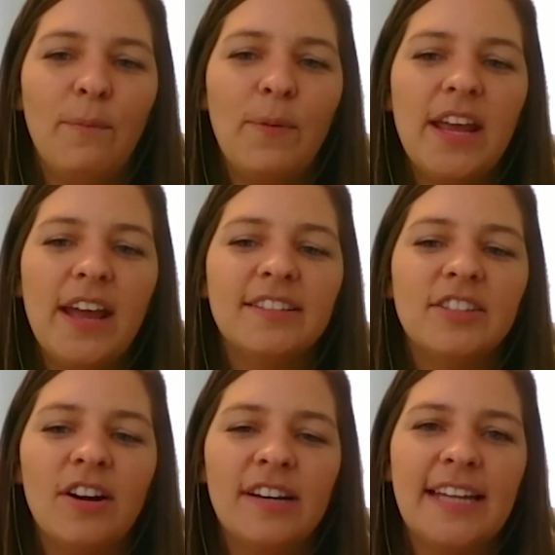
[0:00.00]
It
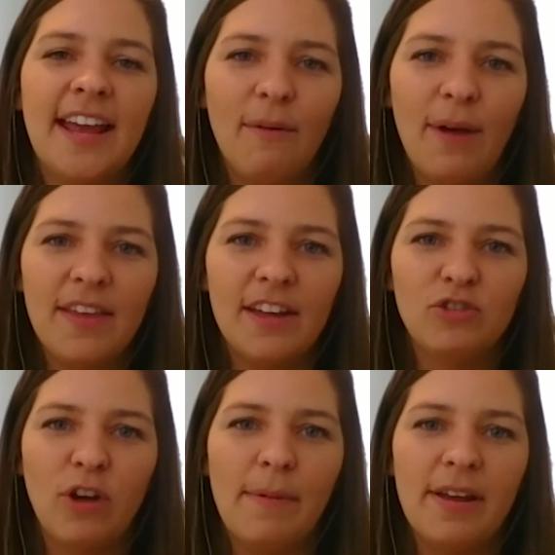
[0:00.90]
started to take away the
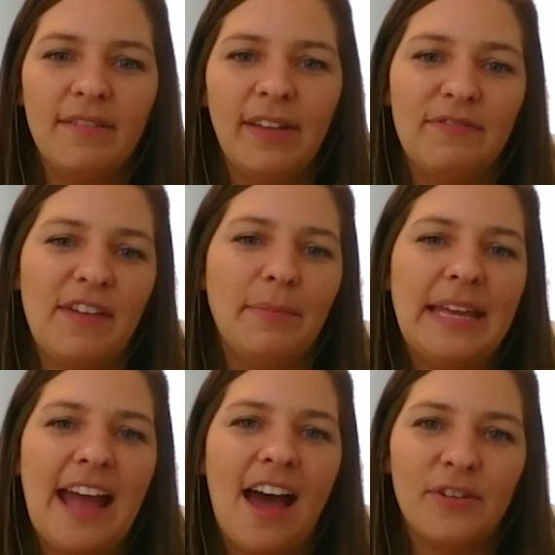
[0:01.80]
enjoyment of like
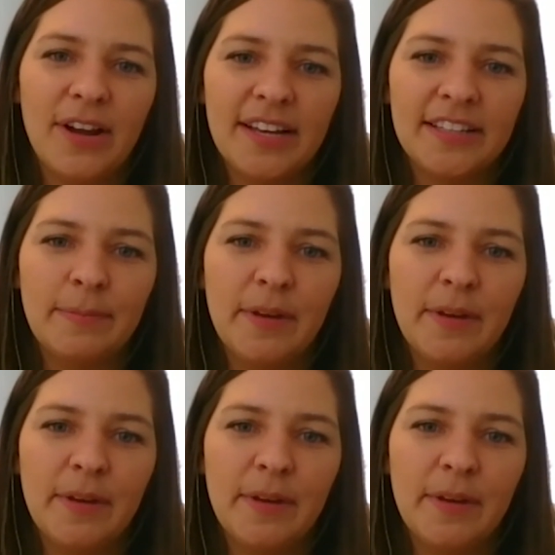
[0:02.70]
family gatherings,